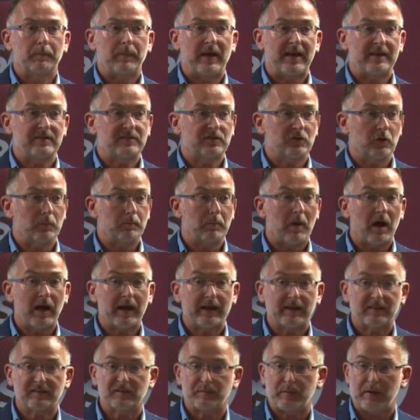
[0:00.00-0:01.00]
based on
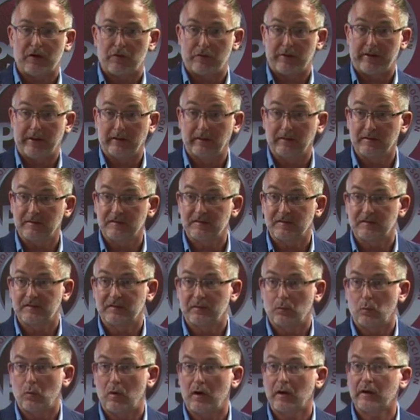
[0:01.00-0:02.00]
my
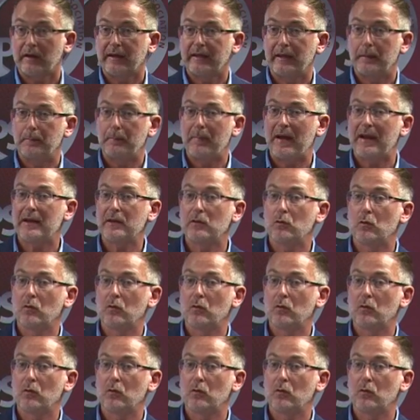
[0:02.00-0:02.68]
experience working in many